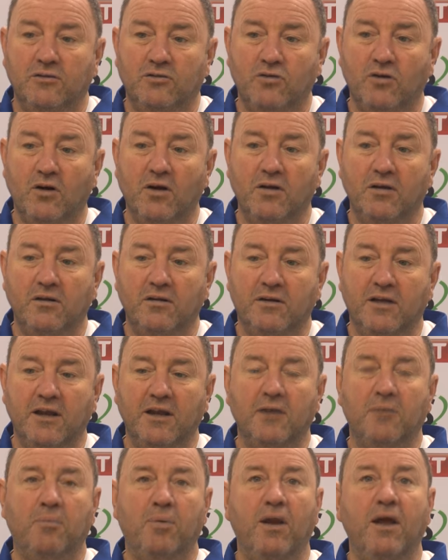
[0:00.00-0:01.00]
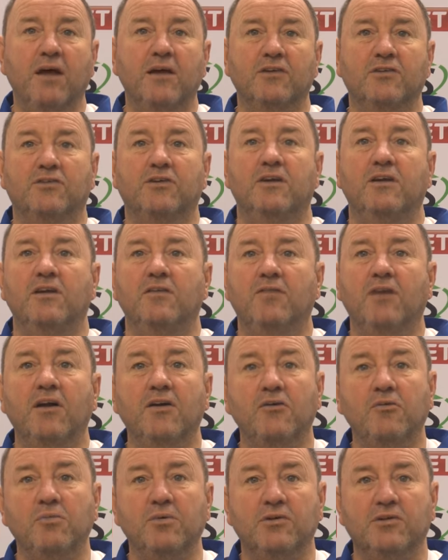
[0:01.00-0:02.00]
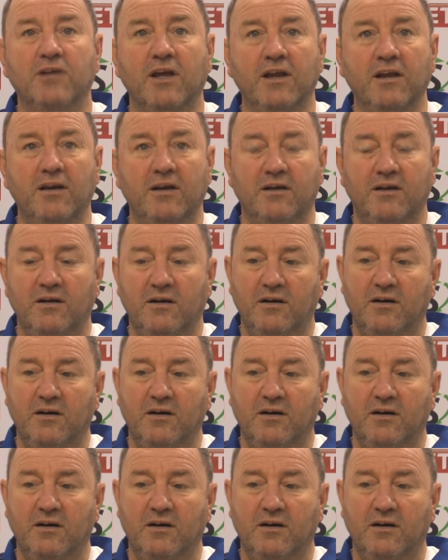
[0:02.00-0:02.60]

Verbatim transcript: try and get the players to give hundred percent.